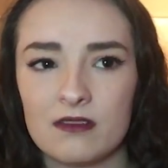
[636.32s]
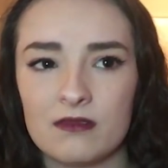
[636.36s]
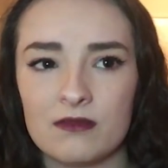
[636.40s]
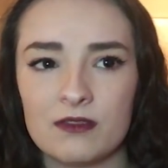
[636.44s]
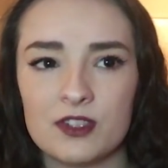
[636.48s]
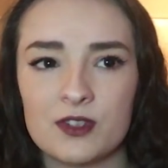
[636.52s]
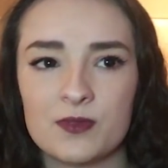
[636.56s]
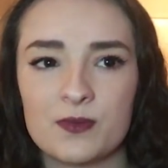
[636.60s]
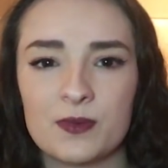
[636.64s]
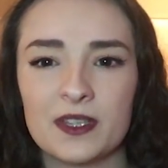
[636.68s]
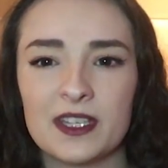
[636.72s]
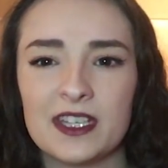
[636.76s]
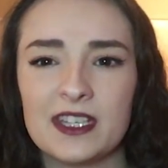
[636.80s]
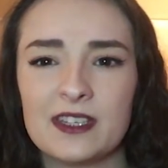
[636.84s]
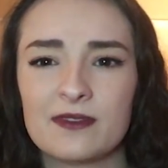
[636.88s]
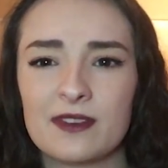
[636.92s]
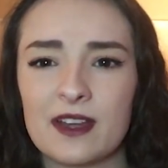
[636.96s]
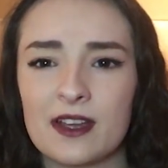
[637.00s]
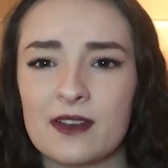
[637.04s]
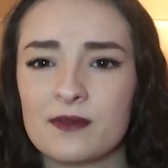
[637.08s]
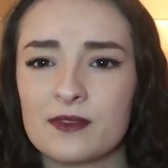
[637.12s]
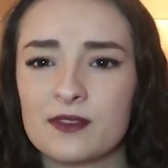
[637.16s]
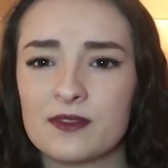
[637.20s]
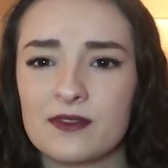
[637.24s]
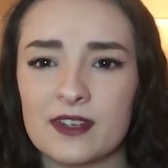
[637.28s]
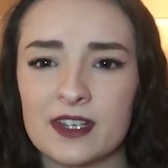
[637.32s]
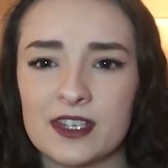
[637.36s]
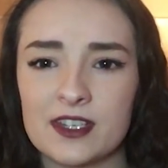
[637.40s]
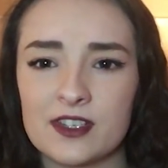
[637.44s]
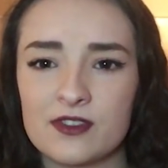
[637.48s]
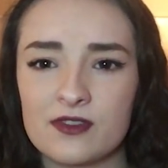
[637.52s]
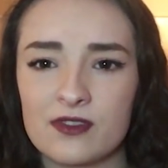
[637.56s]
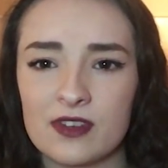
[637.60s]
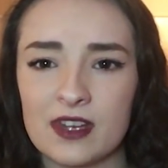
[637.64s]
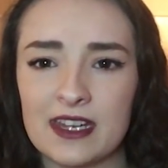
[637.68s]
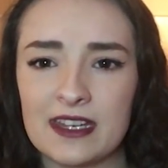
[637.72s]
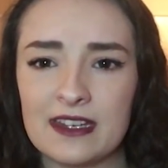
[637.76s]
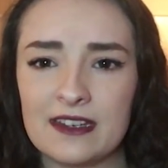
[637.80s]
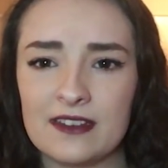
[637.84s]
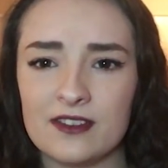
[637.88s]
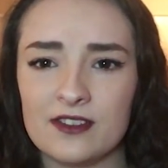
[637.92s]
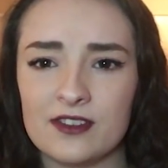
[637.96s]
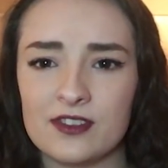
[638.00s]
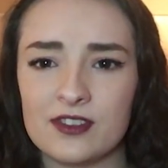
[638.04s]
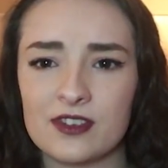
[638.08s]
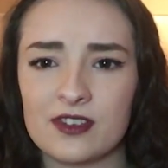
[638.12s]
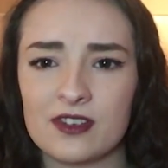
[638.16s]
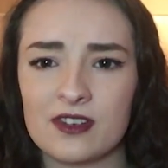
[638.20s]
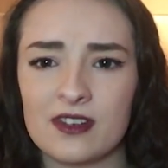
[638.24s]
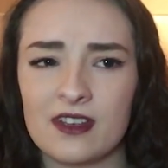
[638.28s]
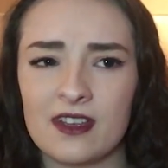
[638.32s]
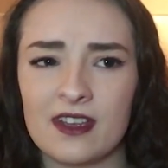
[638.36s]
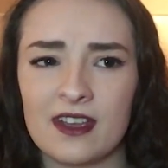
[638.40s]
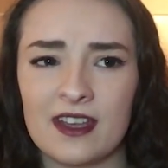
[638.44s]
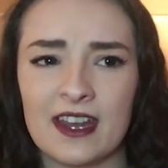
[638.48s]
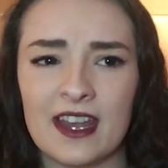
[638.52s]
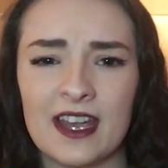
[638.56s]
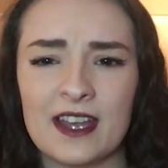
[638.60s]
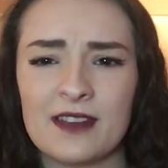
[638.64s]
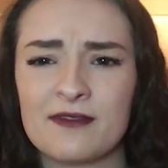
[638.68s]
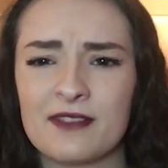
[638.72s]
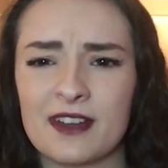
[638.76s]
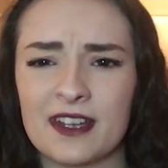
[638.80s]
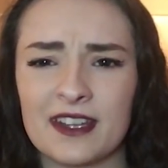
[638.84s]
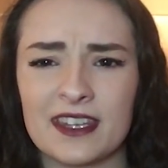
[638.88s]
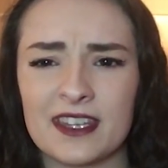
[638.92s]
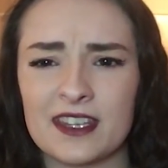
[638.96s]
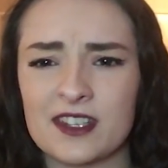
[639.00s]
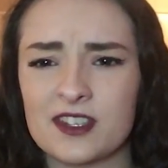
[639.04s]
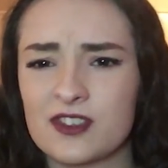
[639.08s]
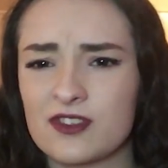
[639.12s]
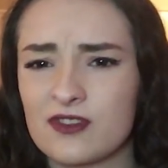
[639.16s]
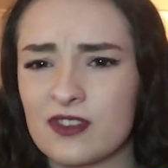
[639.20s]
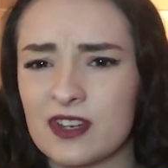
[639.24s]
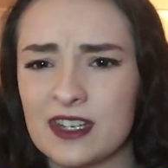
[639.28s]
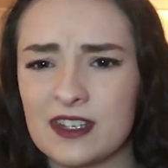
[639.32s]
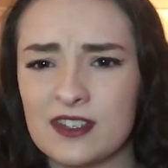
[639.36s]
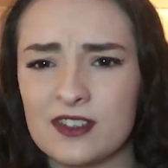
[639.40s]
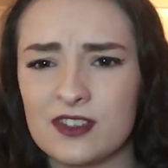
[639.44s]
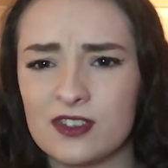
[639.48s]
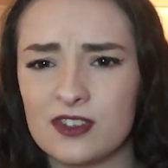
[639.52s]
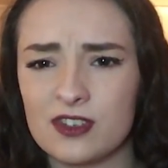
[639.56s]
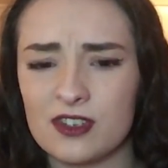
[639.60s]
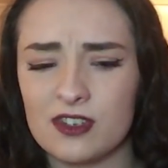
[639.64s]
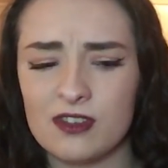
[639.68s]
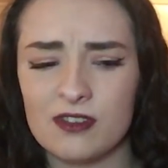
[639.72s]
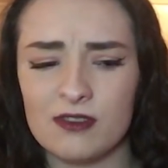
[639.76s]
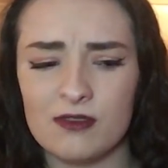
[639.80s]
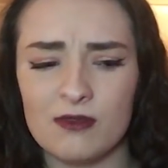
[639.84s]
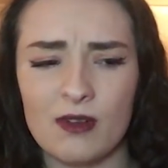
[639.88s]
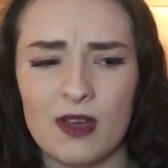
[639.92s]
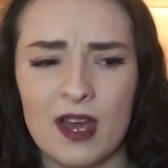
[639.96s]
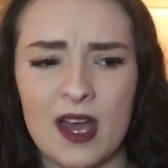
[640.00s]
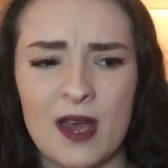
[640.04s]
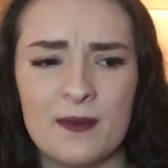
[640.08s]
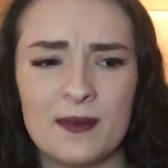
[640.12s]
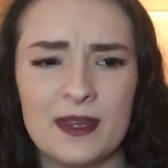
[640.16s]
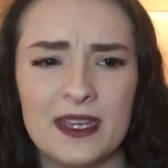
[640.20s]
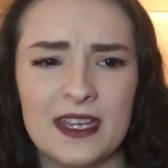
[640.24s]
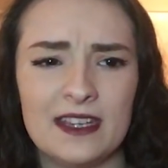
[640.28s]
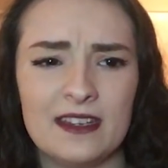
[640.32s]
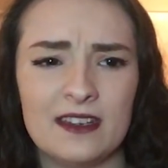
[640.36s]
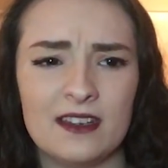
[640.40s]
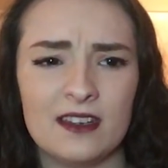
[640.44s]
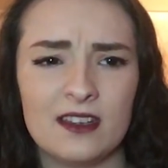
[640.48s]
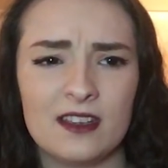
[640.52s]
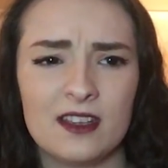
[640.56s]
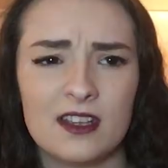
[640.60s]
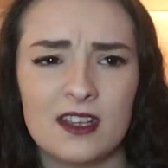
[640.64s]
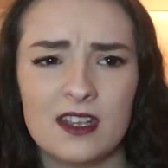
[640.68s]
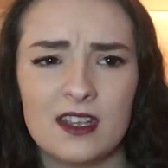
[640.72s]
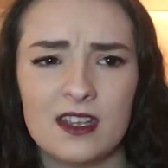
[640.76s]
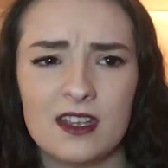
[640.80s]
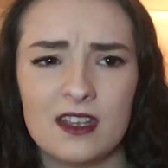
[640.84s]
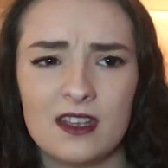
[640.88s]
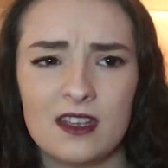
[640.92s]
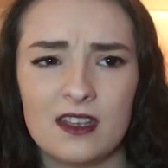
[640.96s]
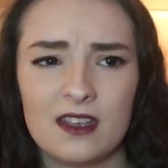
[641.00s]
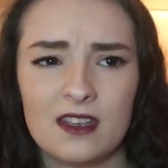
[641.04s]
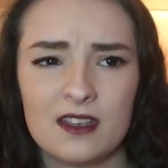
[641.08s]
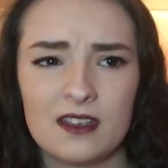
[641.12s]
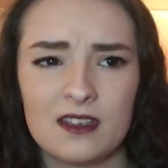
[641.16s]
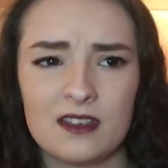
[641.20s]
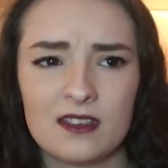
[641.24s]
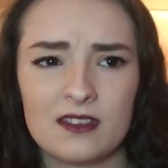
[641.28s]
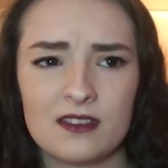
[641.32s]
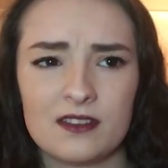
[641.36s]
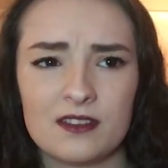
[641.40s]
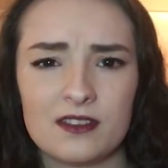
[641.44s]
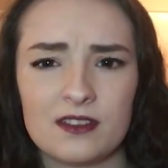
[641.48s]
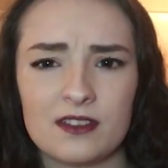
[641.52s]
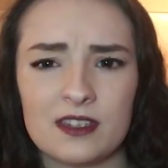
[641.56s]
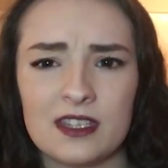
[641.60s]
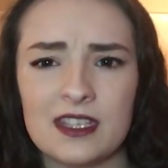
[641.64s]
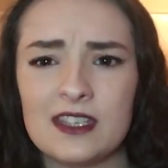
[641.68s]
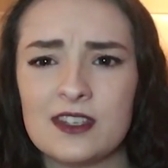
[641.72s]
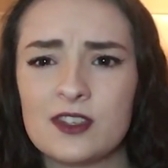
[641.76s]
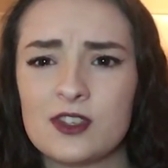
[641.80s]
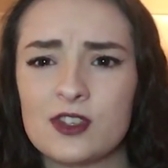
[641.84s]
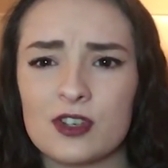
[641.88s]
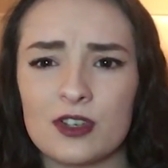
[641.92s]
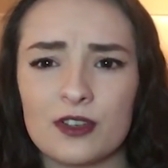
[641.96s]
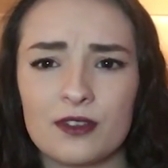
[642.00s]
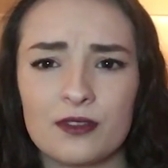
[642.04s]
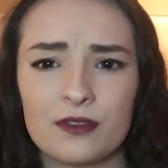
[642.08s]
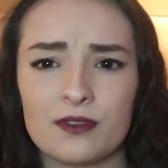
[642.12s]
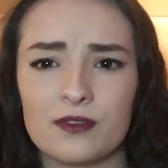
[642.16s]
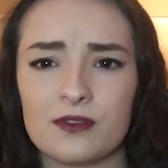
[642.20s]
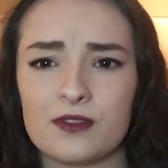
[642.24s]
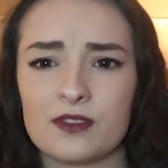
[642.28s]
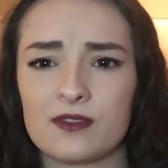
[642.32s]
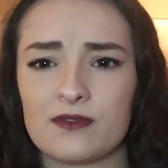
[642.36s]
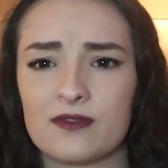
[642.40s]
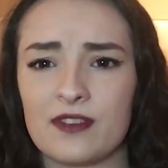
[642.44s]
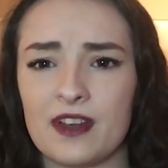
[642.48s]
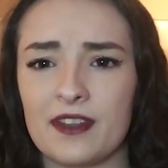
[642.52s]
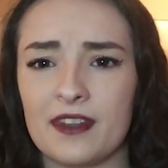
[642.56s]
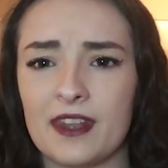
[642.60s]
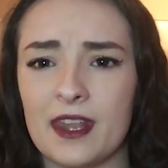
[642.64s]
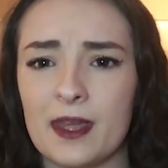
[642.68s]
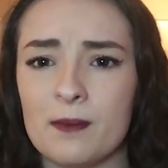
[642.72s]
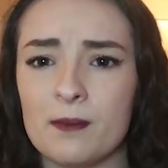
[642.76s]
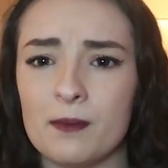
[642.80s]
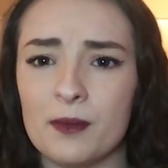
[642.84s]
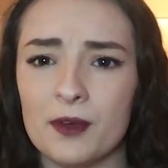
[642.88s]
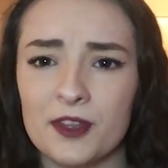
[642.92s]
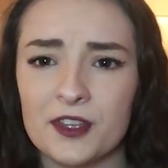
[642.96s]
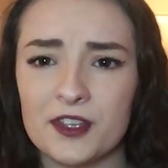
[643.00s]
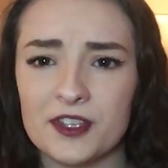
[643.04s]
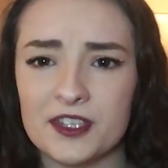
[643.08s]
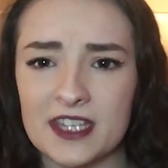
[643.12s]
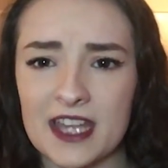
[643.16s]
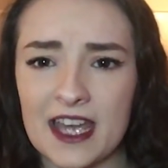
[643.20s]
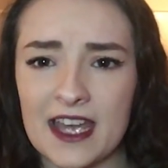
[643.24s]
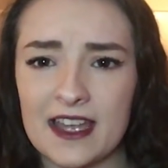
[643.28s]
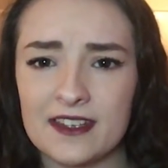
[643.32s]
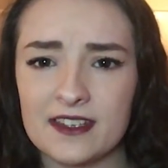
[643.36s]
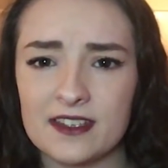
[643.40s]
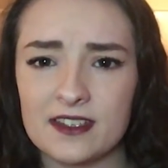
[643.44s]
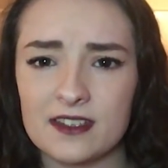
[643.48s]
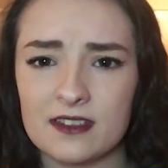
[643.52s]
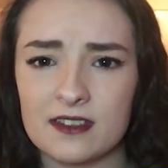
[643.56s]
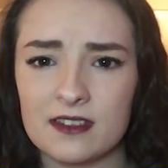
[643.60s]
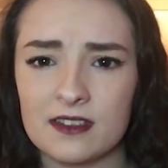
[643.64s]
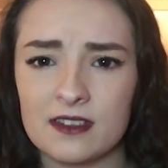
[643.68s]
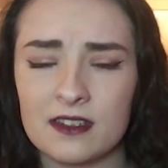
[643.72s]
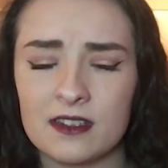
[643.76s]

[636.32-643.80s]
which police found was very strange. And I find that strange too. I mean, these children have just found their mother dead.